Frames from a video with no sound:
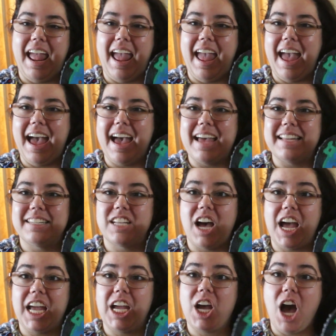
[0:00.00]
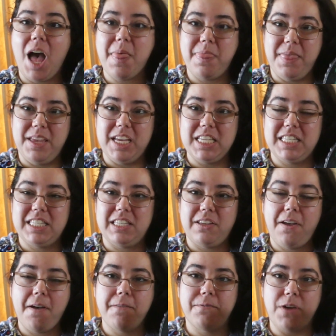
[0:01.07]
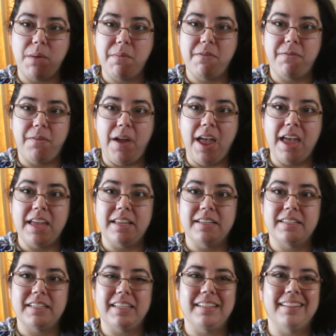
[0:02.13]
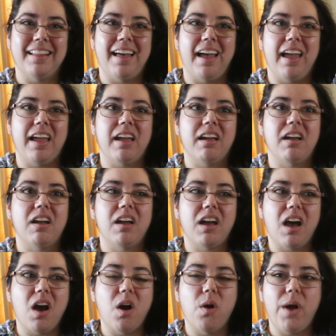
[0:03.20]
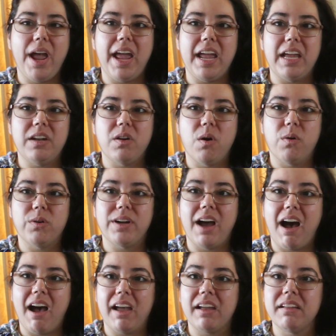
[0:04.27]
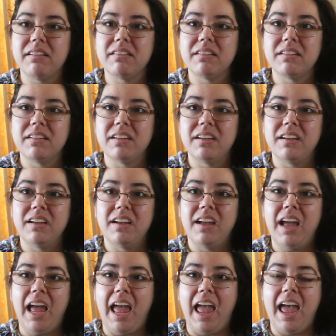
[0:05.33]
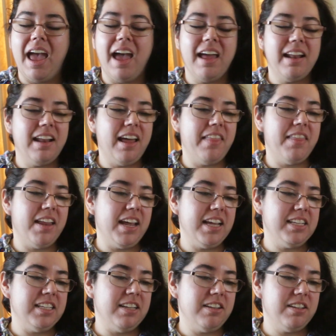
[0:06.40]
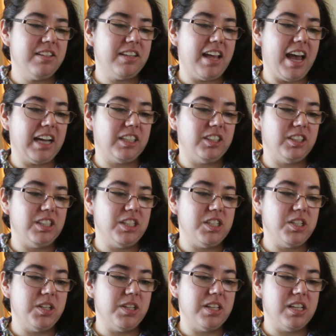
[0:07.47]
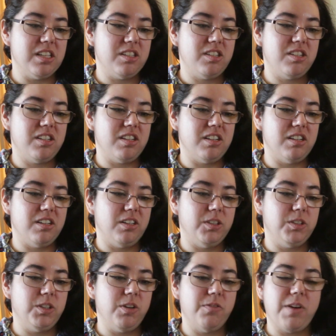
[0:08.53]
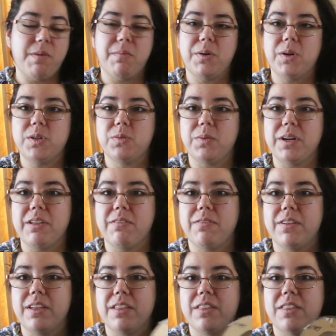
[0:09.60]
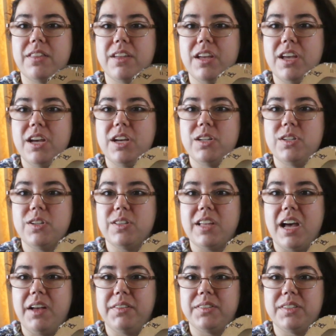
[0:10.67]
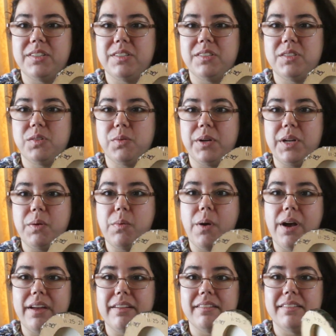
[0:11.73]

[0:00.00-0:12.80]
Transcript: And I got this from a friend in like 08, 09. And then I didn't actually do this till November 25th, 2021.